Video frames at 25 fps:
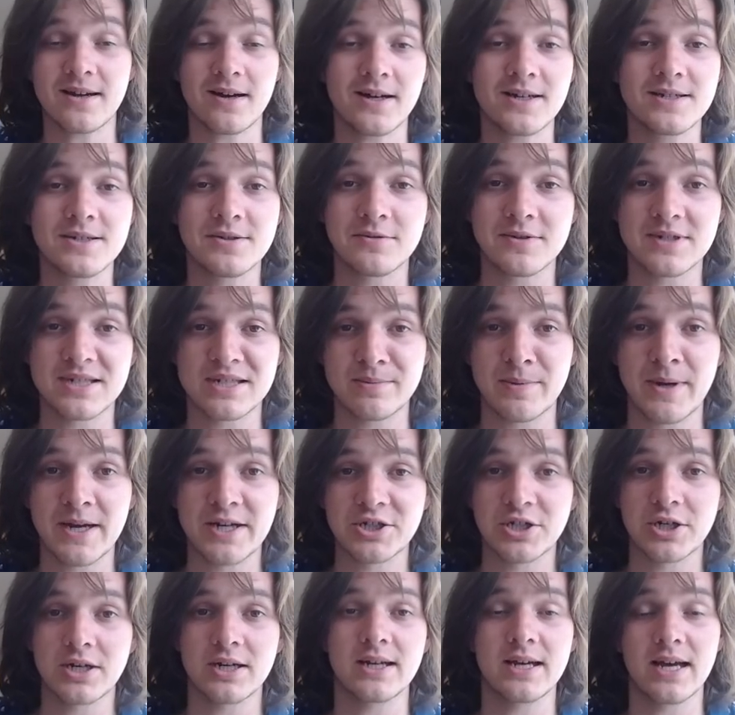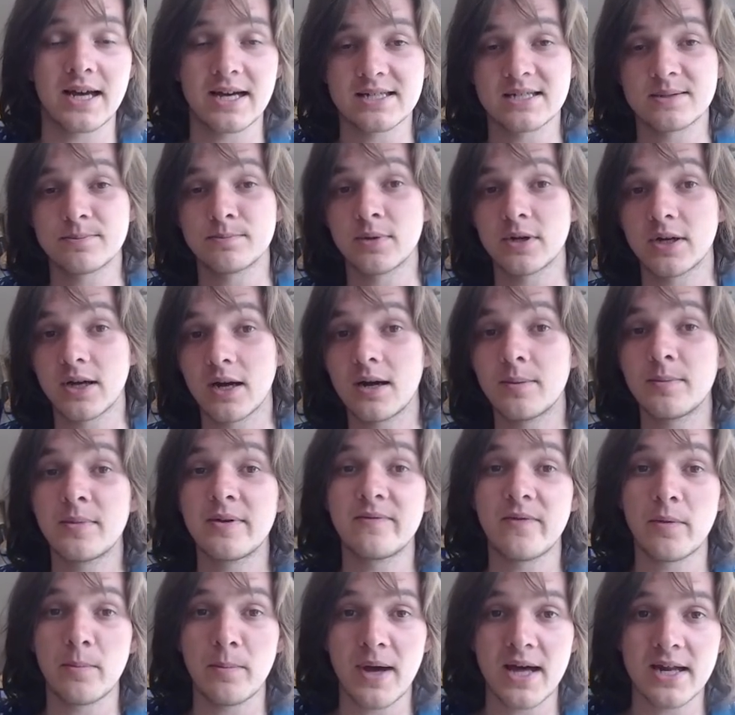Castle especially has become
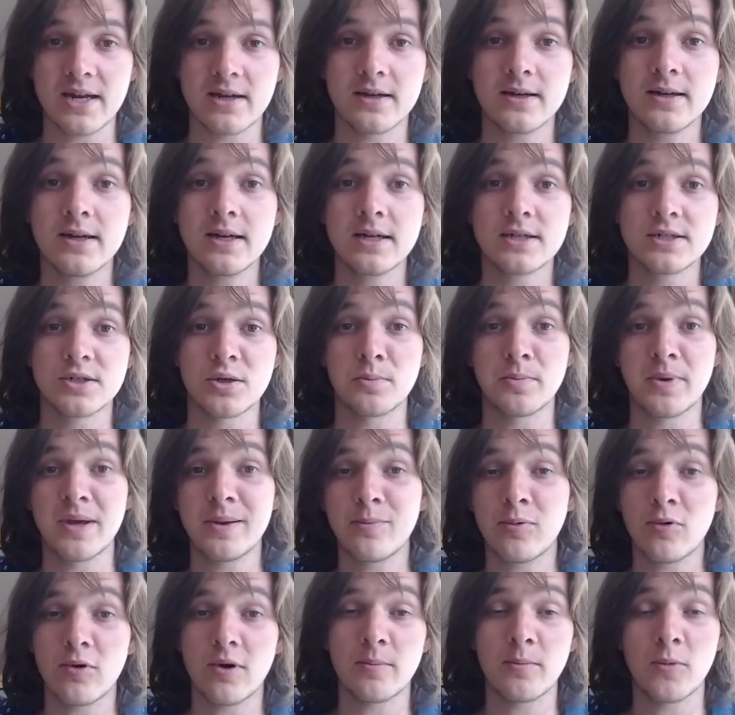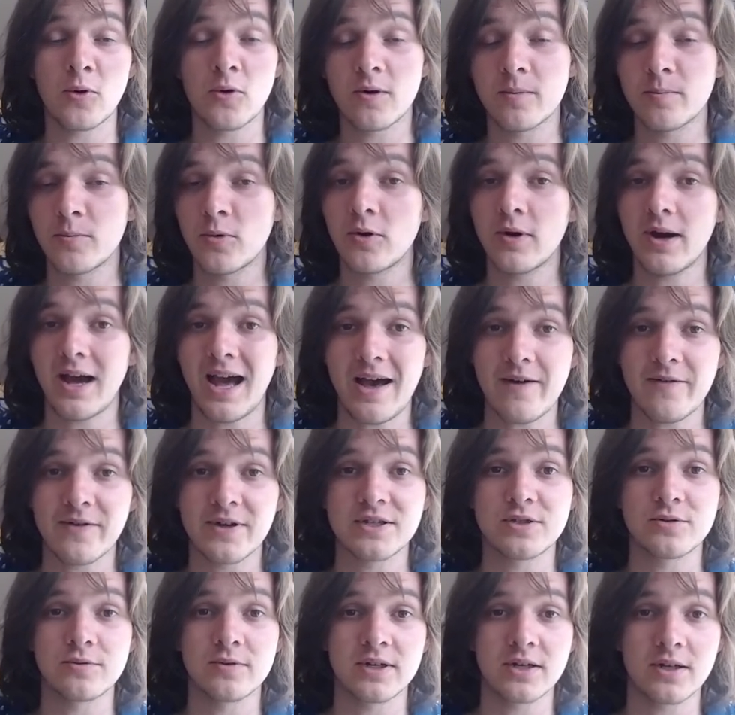in the meta, so people are more and more
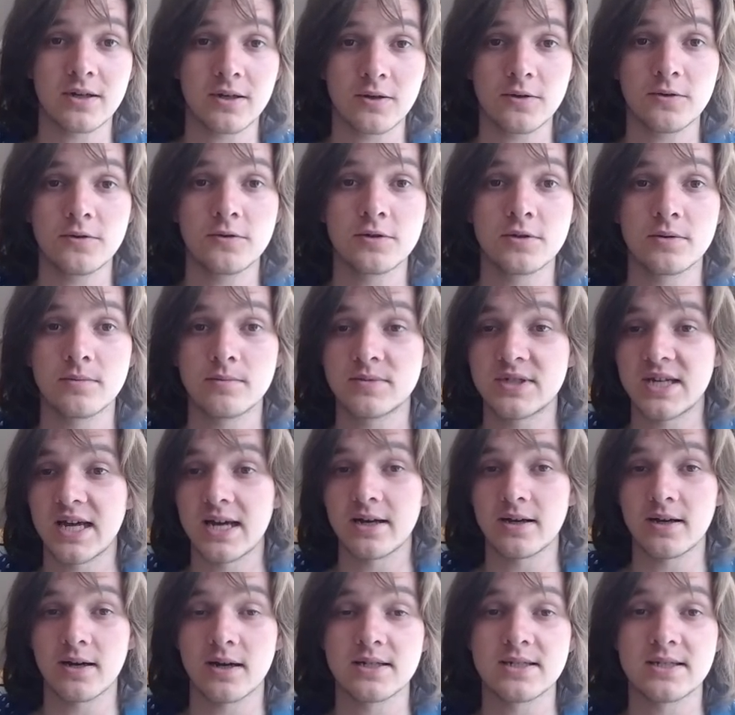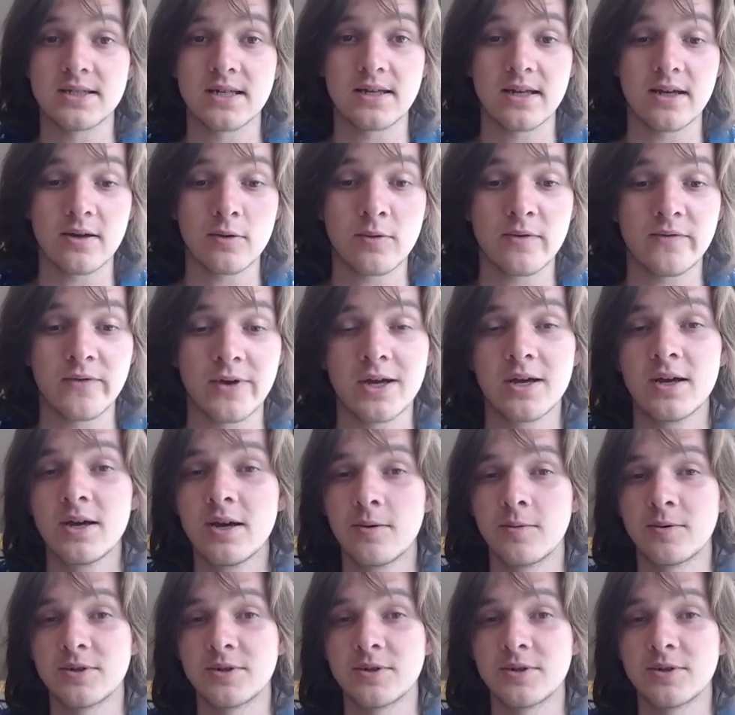having to include tech cards to deal with it.